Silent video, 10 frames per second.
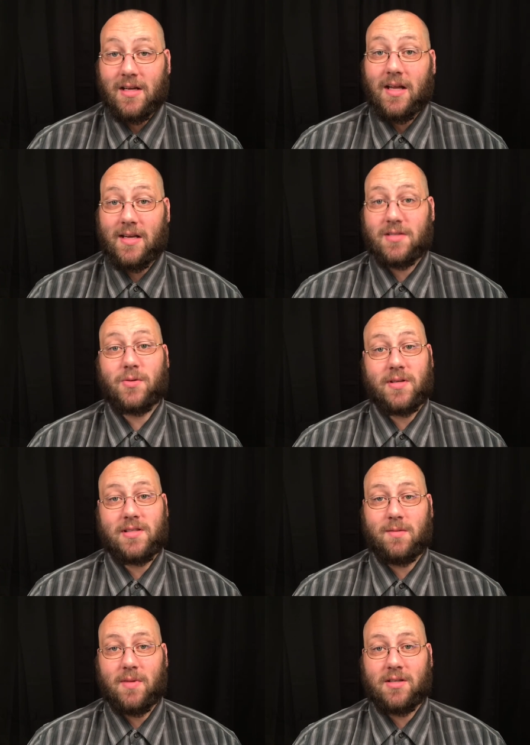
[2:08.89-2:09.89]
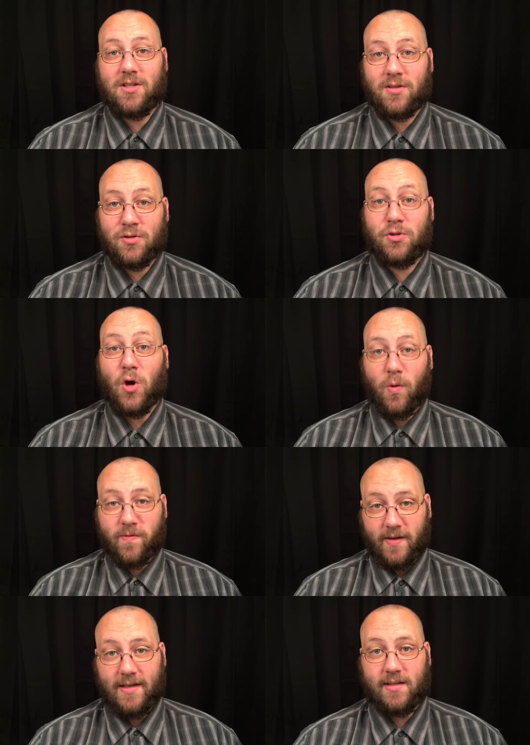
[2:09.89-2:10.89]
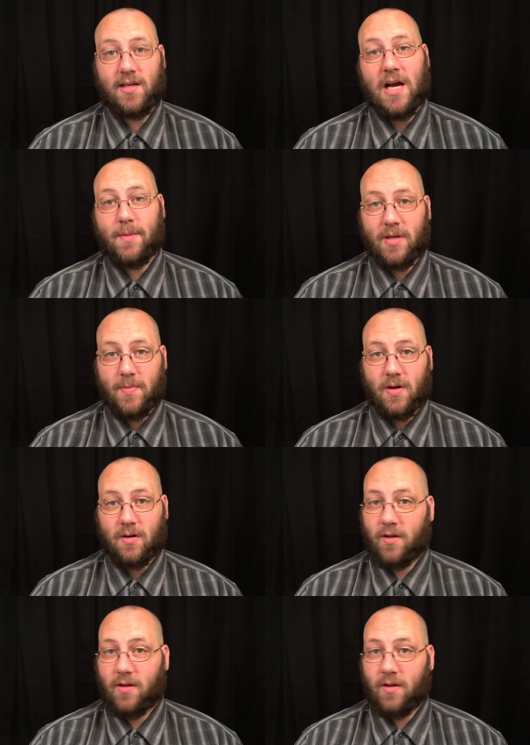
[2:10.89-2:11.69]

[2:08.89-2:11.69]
And as Christy mentioned, don't forget the comedy part,